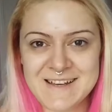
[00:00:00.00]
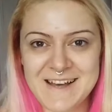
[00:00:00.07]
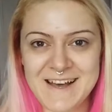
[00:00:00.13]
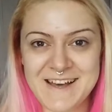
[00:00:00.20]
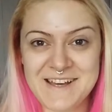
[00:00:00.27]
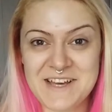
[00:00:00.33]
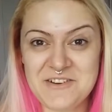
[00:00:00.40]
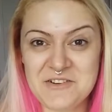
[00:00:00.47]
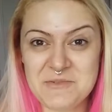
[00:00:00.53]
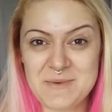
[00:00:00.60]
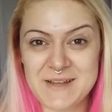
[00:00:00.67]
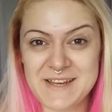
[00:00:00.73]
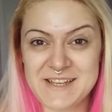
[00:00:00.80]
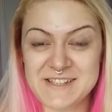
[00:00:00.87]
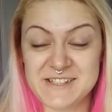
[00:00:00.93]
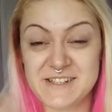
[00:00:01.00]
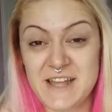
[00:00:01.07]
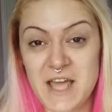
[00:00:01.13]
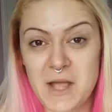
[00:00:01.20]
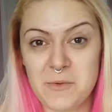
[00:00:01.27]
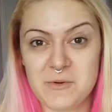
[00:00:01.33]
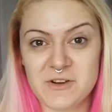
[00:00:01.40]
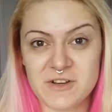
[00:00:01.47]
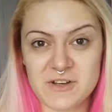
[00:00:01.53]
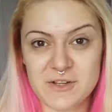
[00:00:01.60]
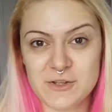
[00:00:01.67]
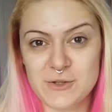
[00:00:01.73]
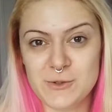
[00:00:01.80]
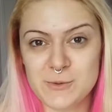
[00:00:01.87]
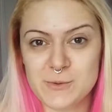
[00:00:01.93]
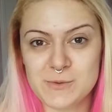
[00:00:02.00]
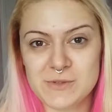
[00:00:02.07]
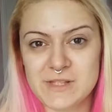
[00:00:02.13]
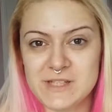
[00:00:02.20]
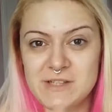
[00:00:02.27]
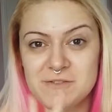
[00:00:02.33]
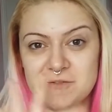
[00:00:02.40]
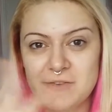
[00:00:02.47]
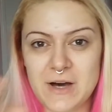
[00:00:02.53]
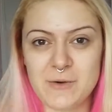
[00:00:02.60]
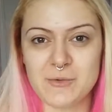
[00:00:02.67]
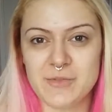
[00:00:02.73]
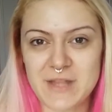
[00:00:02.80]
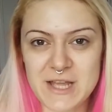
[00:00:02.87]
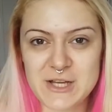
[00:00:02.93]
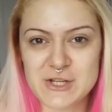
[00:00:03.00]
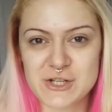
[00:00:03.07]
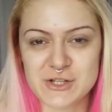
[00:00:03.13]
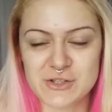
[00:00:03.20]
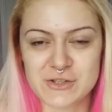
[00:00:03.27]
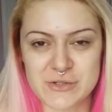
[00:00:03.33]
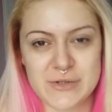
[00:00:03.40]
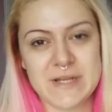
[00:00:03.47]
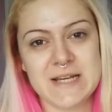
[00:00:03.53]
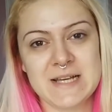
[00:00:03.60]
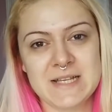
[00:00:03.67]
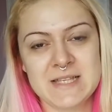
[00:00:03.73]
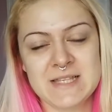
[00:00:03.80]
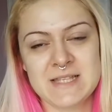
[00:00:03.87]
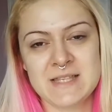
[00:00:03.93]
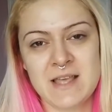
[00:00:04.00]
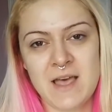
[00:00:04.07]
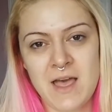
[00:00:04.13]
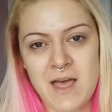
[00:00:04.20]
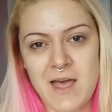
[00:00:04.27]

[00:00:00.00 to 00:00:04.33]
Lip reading: Hi everybody, today we're gonna do the foundation tricks